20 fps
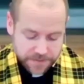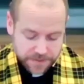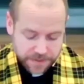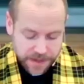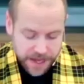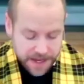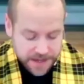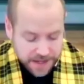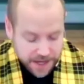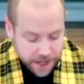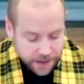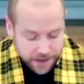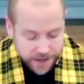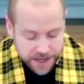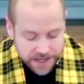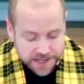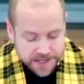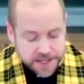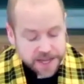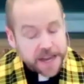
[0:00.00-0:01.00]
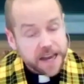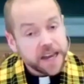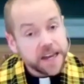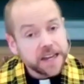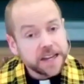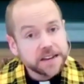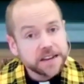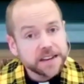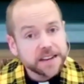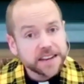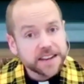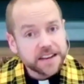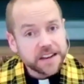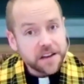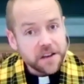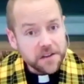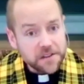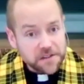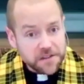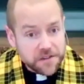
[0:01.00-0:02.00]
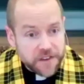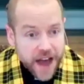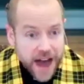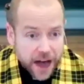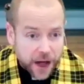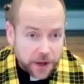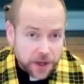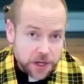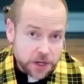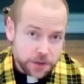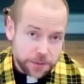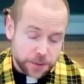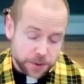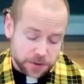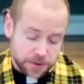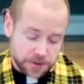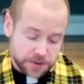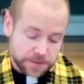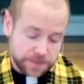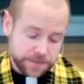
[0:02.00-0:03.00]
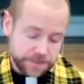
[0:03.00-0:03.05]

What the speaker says: and dare I say, valuable